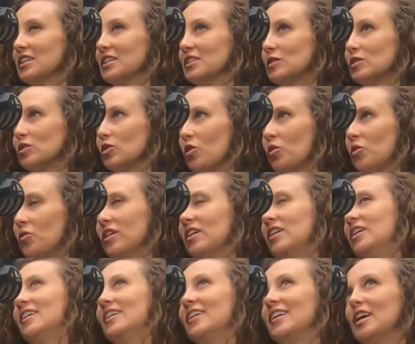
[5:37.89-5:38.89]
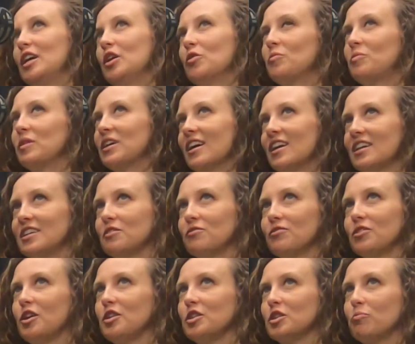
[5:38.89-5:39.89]
So it would be kind of
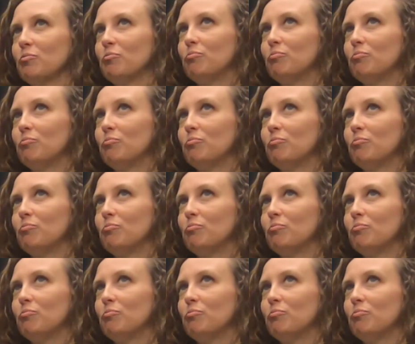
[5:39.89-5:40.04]
difficult to